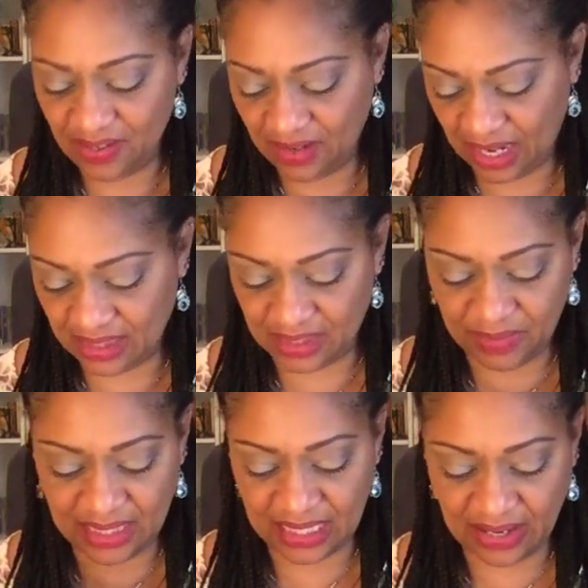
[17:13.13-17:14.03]
Got them
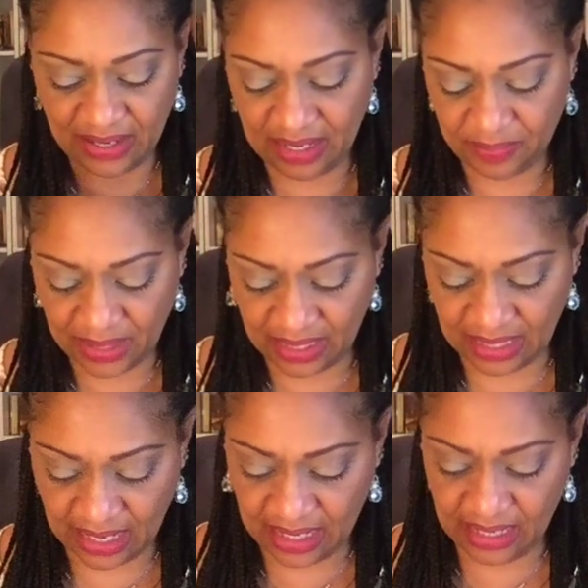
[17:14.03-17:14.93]
staring up at
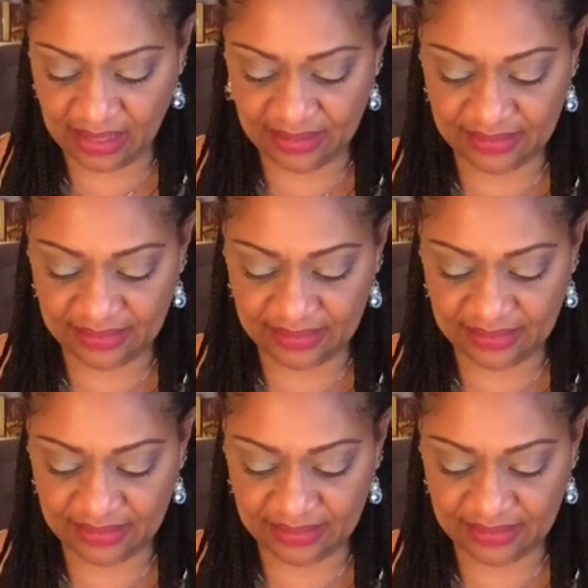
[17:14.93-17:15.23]
night.